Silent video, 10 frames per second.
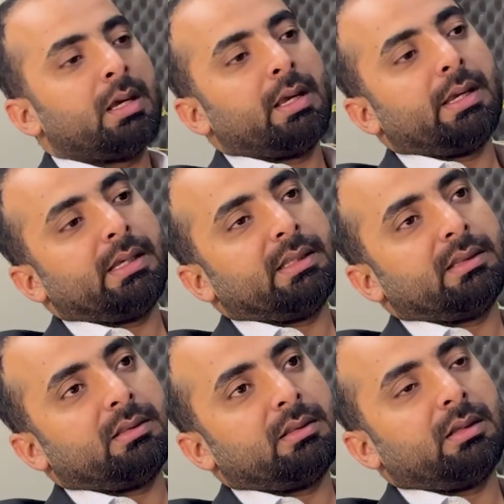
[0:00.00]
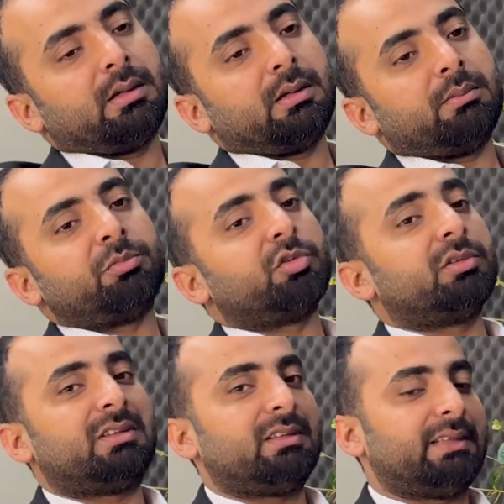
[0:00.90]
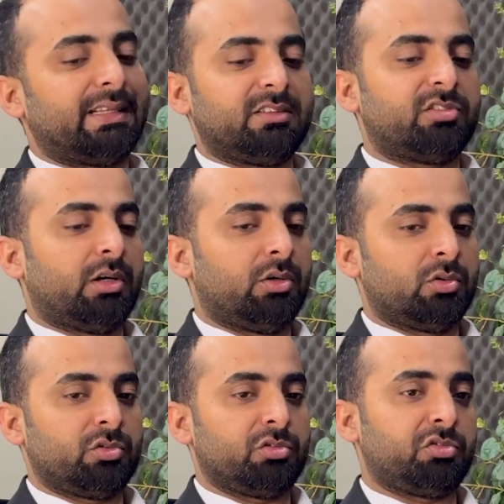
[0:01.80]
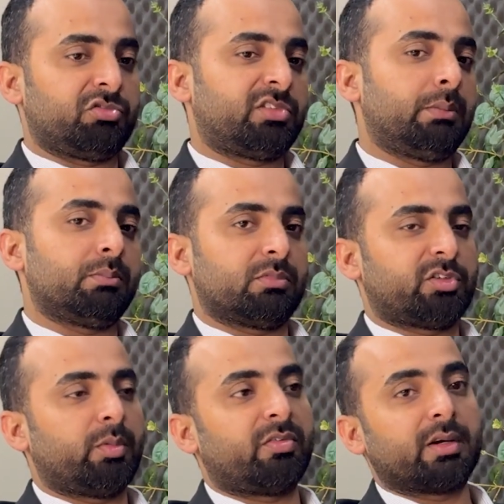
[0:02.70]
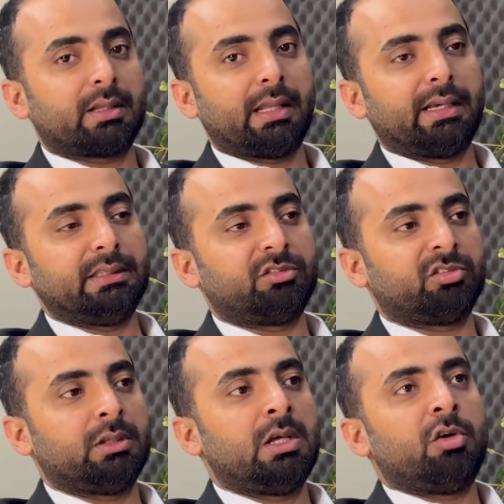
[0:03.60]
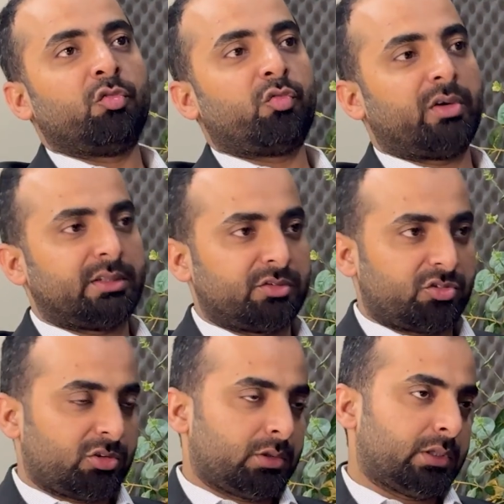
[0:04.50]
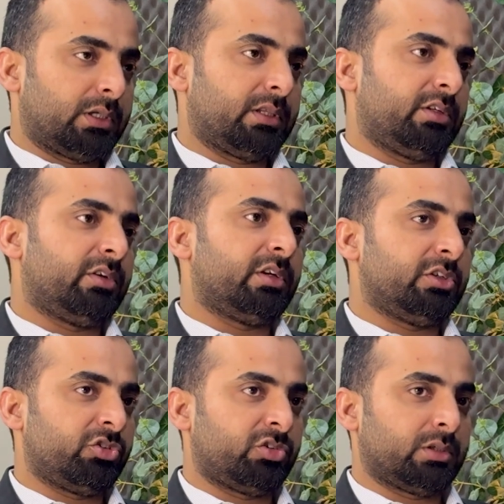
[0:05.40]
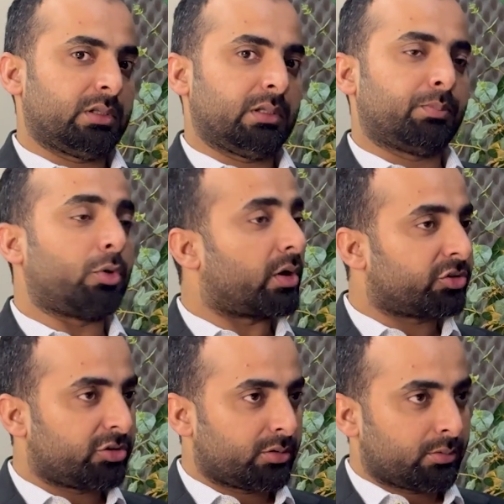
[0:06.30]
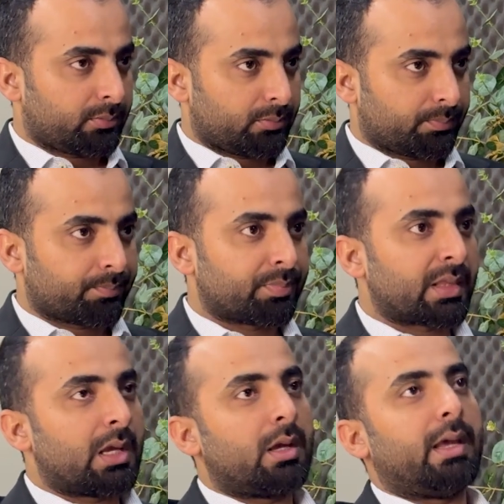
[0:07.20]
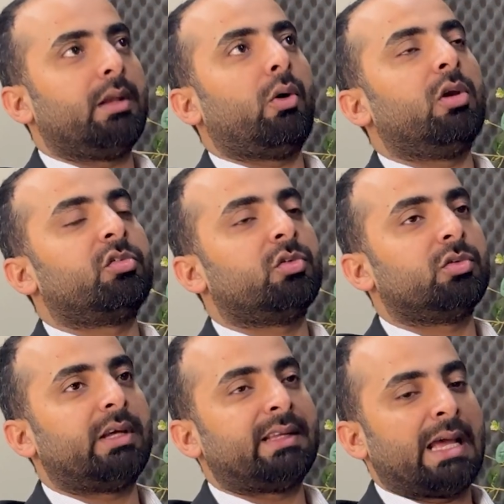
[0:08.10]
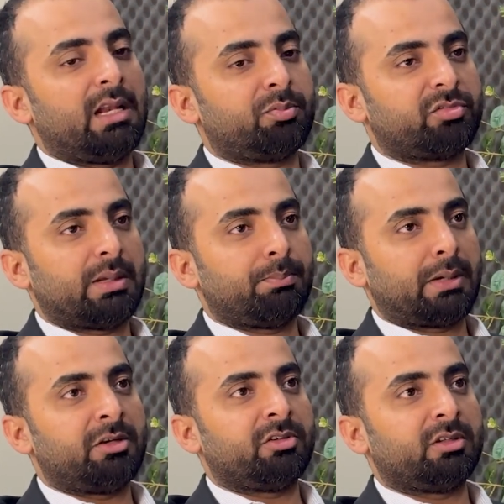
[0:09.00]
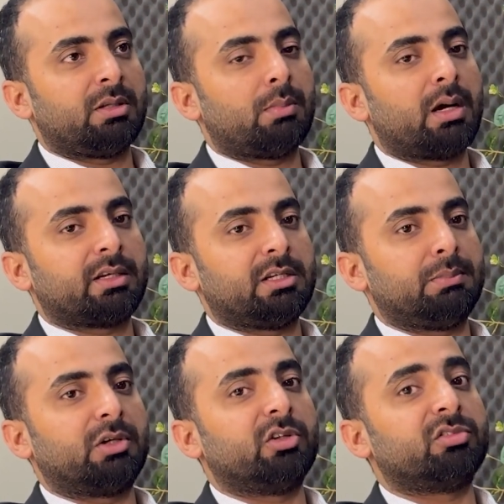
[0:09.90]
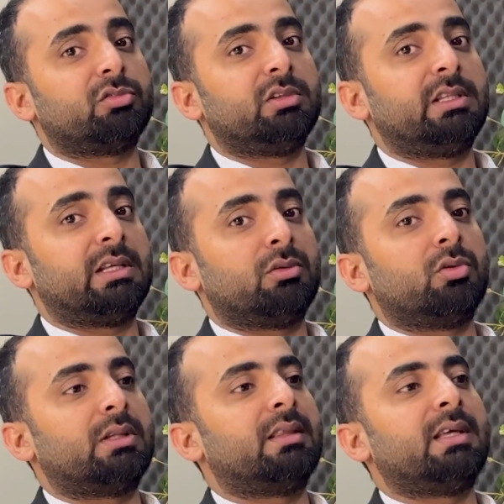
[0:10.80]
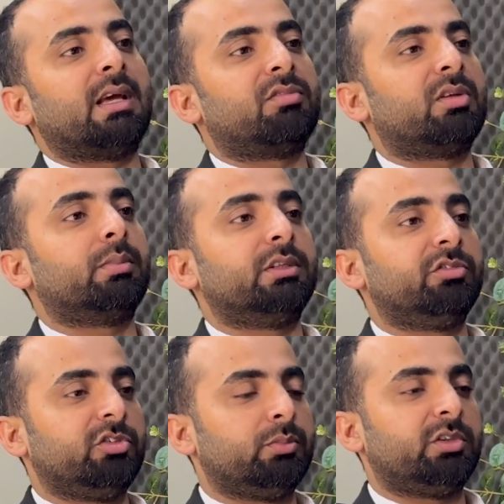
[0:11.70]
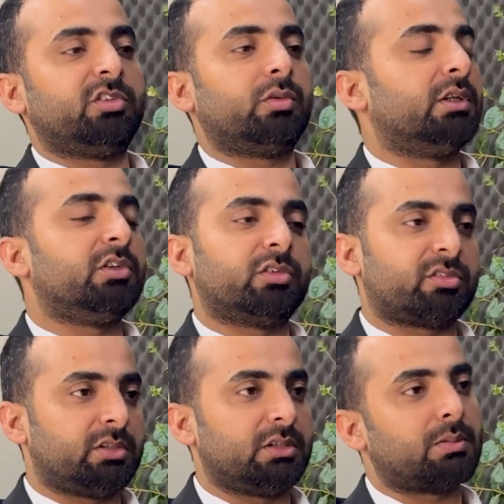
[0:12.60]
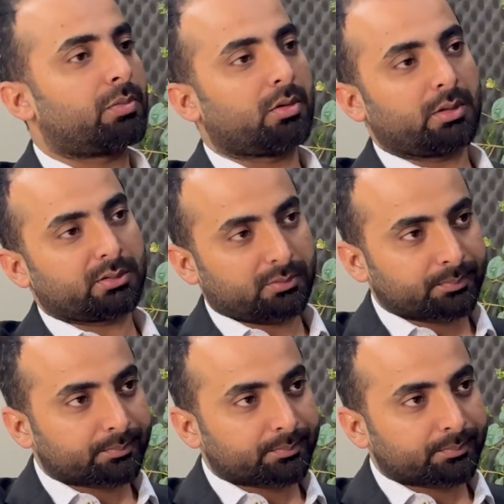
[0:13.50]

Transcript: And so that is how some of our clients fund their initial production, and also that helps them penetrate the market because they know that they have some consumers who are interested in the product.